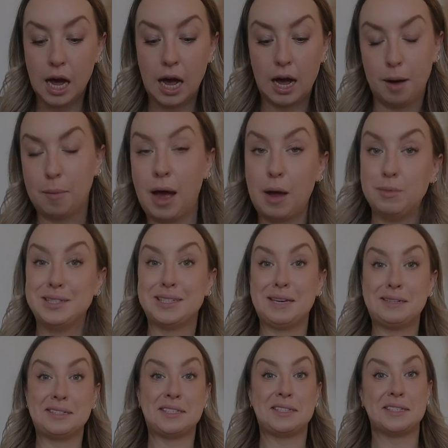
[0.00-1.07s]
I was
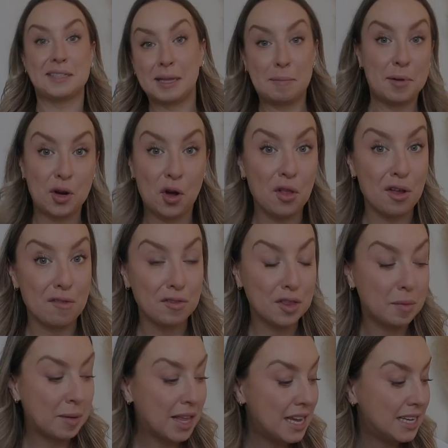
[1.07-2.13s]
like slipping all over
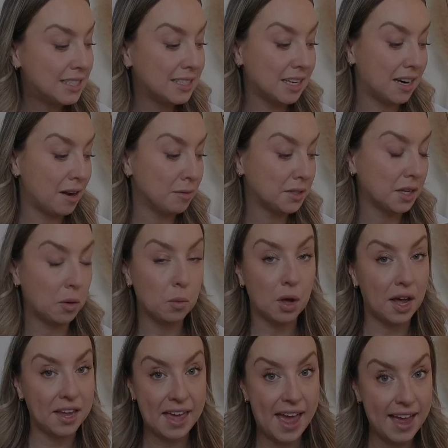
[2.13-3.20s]
the place, and I was like,
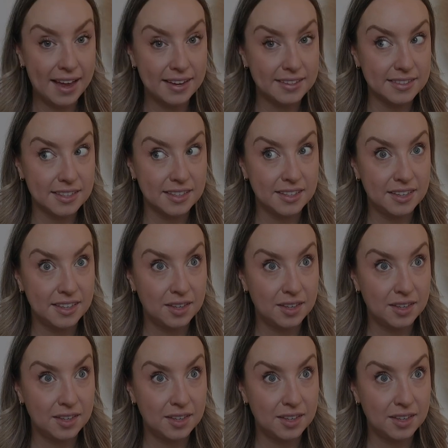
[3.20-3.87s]
well, I can't